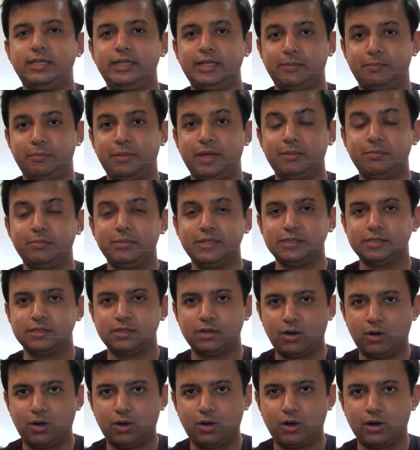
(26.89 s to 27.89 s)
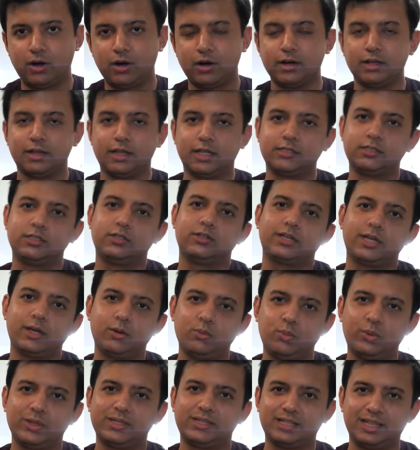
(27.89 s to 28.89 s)
amendments are, let's look at
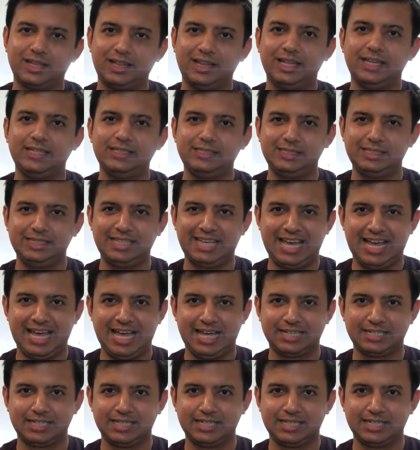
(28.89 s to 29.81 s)
what the Lacey Act